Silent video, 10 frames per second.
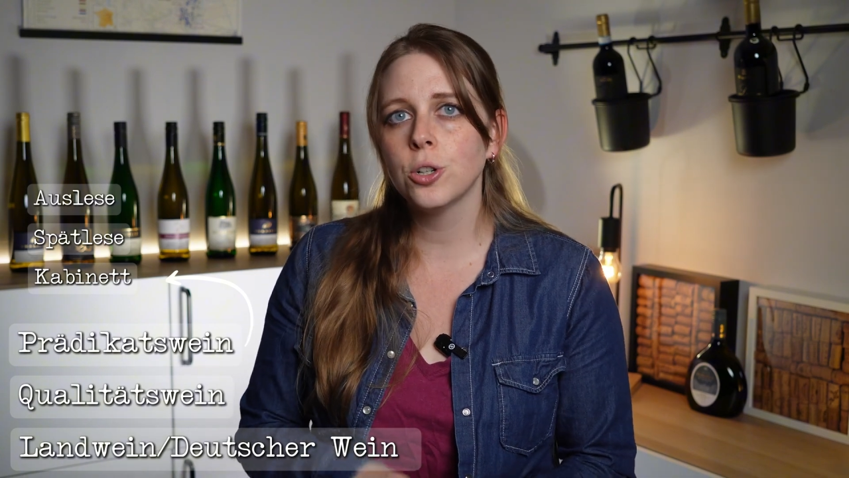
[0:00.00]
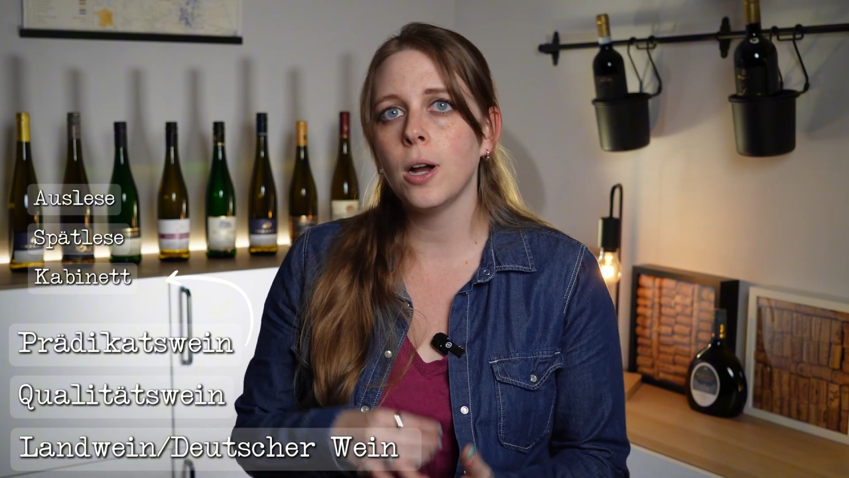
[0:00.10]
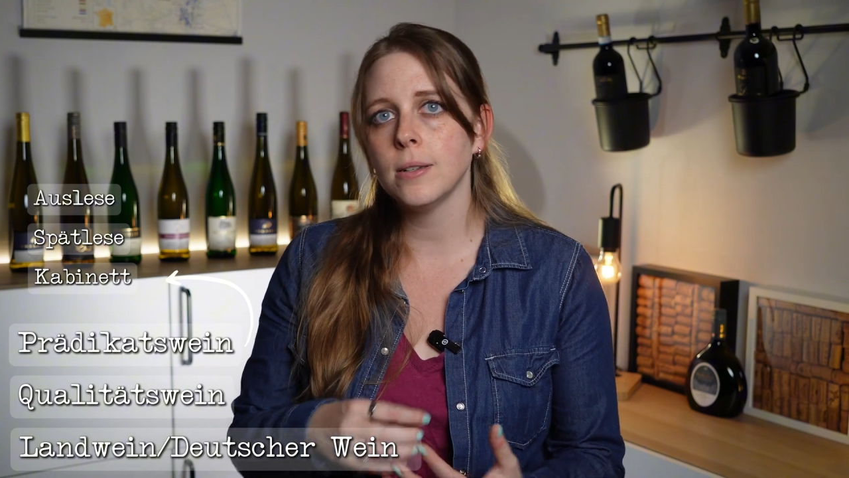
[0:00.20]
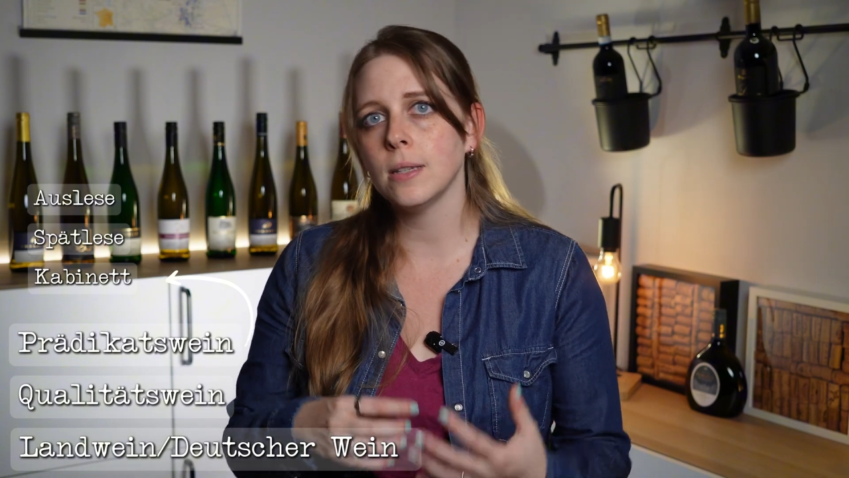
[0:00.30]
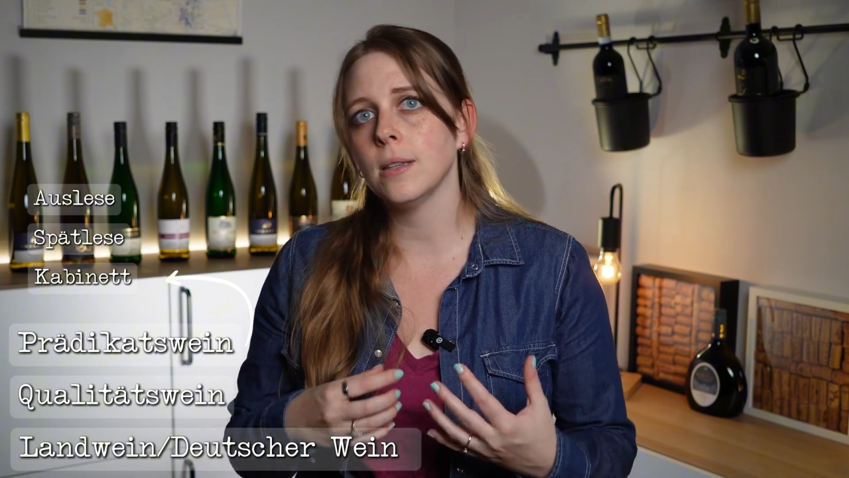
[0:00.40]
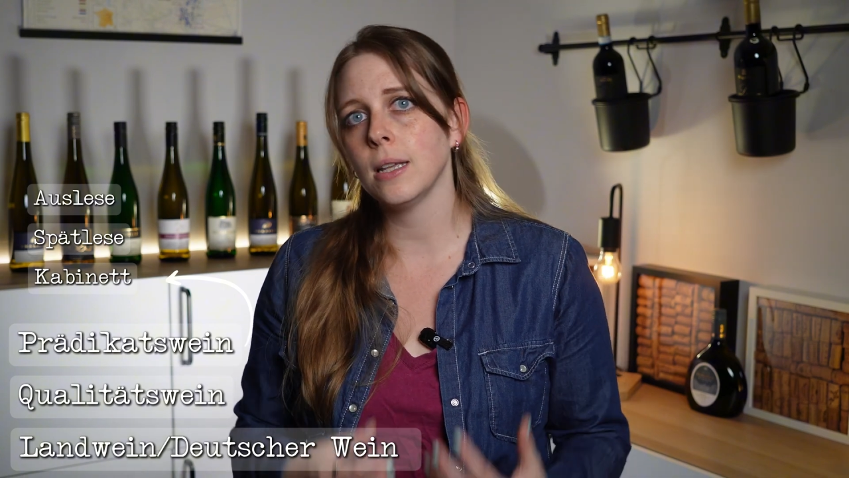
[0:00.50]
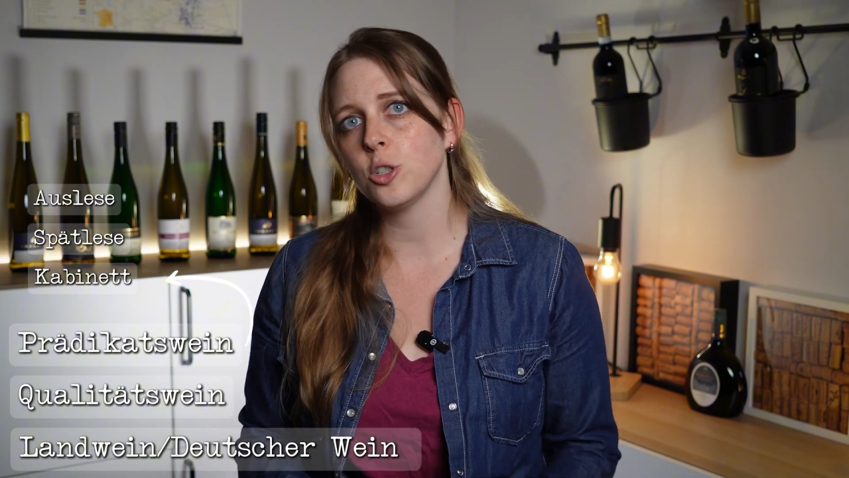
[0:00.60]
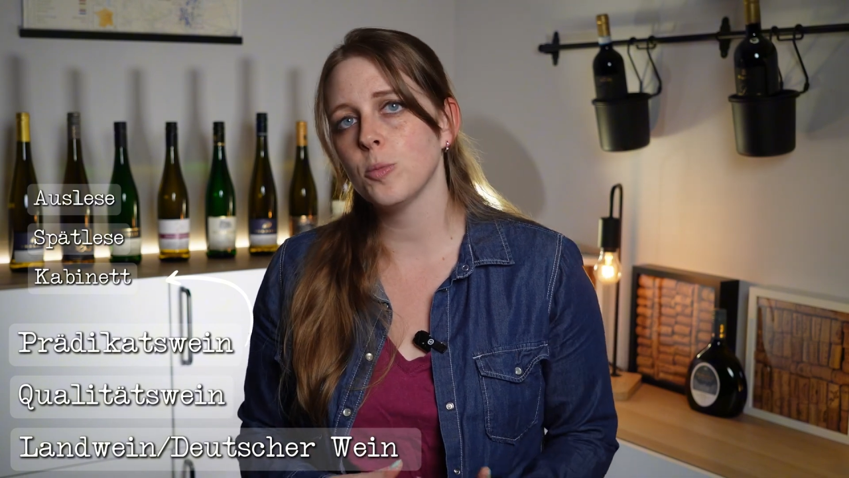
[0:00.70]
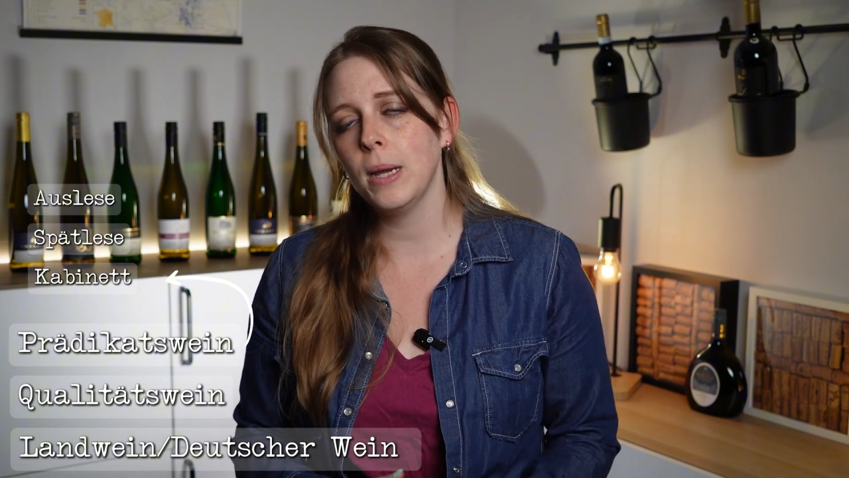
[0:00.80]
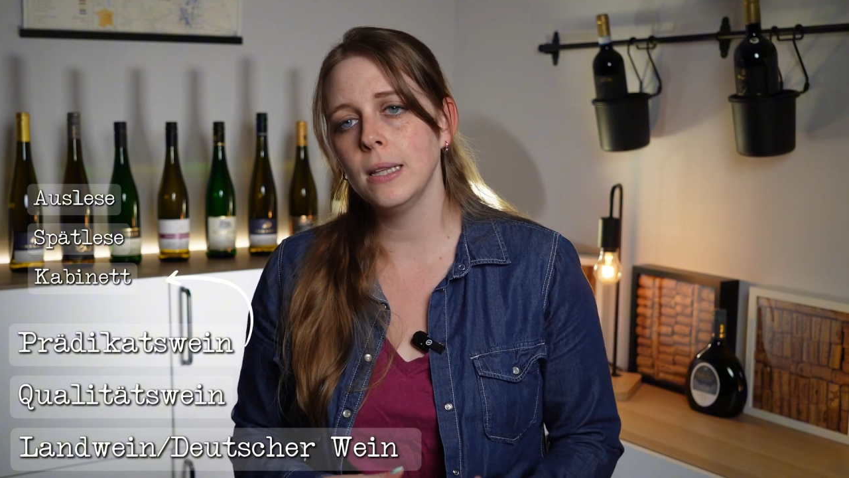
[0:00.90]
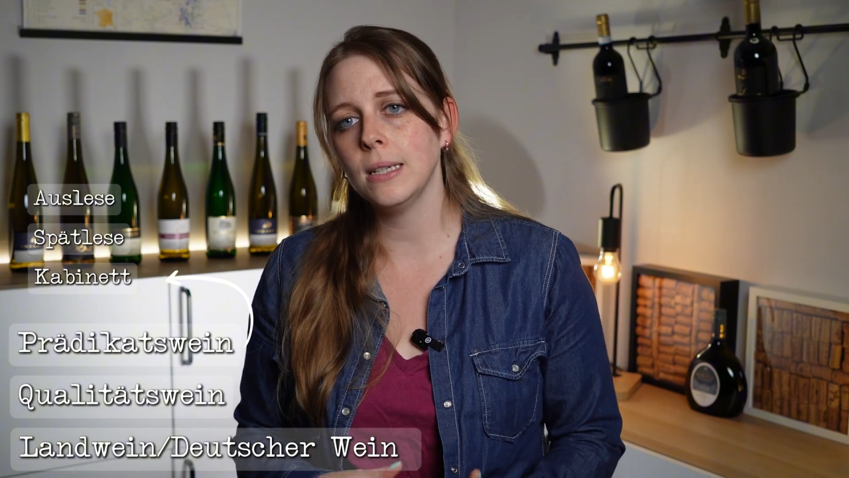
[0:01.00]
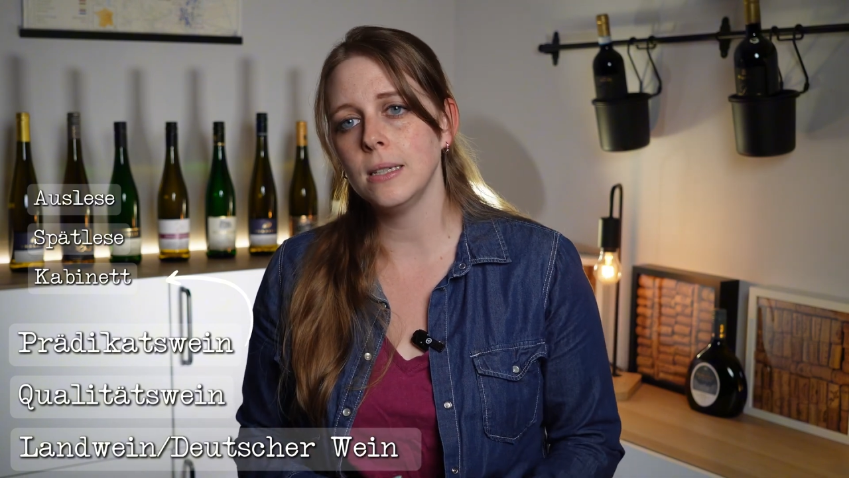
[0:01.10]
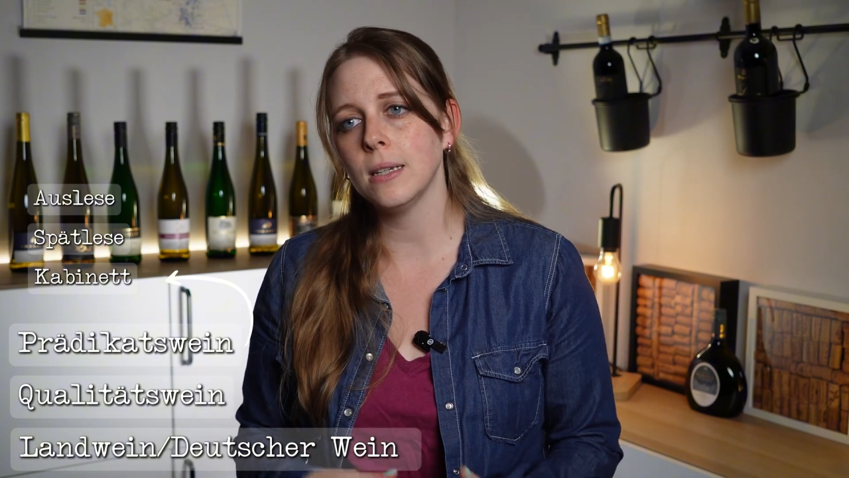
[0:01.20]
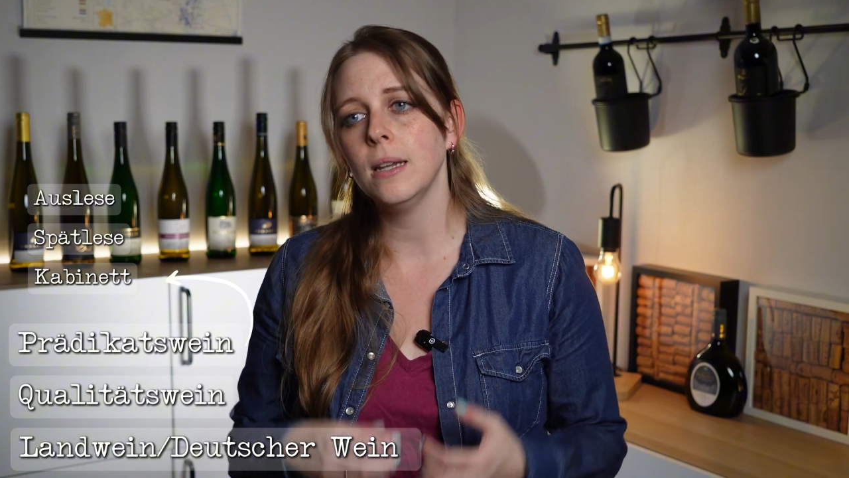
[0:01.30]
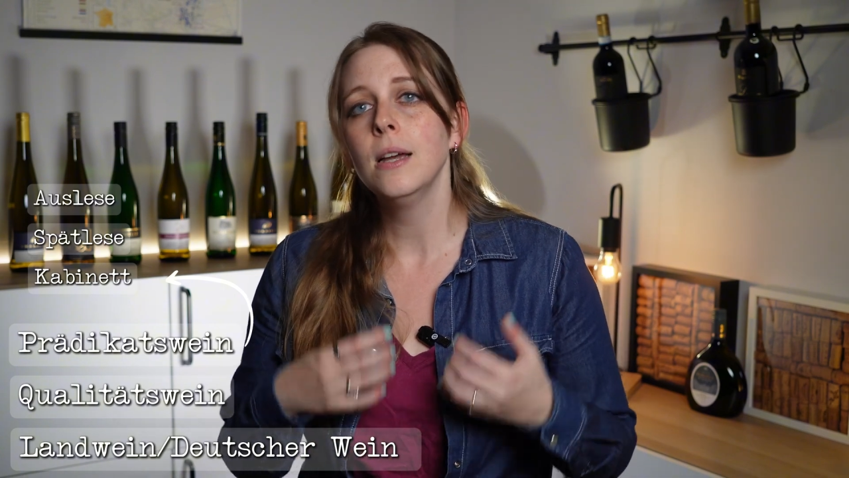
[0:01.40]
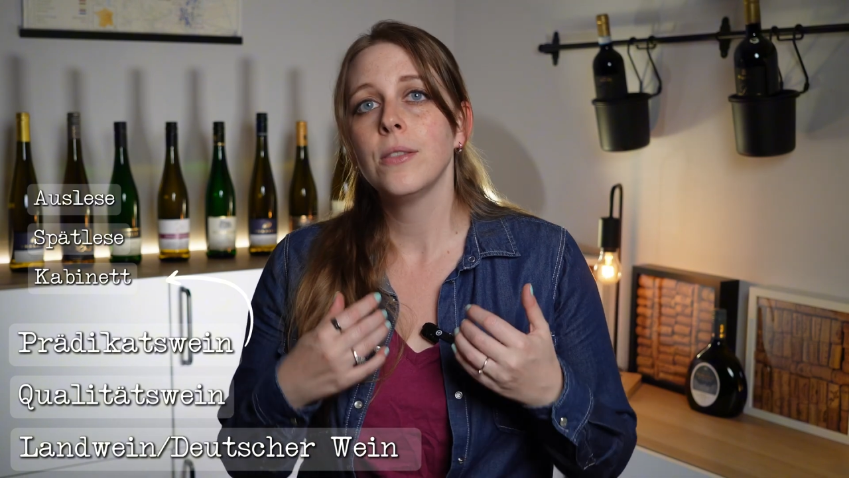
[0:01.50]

content than Spätlese,